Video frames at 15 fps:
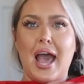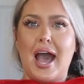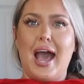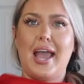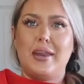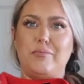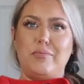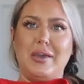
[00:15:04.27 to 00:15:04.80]

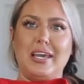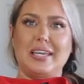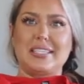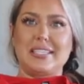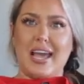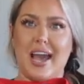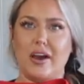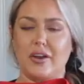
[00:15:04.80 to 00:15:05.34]
I
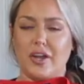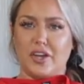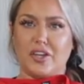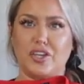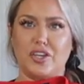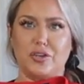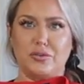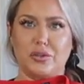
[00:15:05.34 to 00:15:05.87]
picked out a
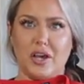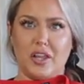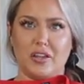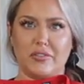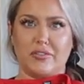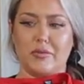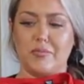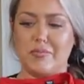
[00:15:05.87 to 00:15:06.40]
cute
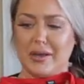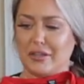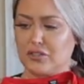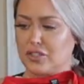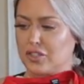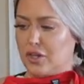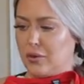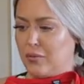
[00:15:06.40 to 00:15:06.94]
colorful belt
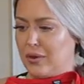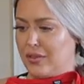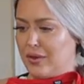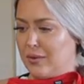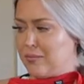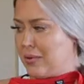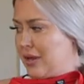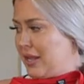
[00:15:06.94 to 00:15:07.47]
to go with
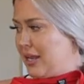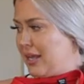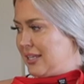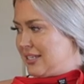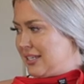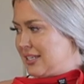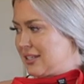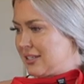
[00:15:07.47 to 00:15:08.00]
it, but
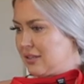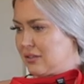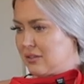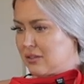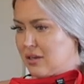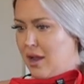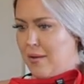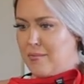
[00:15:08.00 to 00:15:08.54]
it didn't
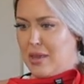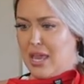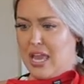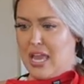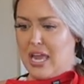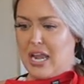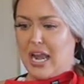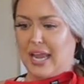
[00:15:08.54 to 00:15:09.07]
come
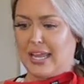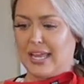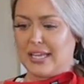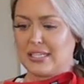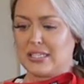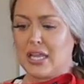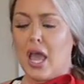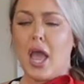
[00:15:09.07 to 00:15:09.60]
in, I
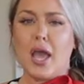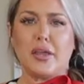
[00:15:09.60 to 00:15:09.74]
guess.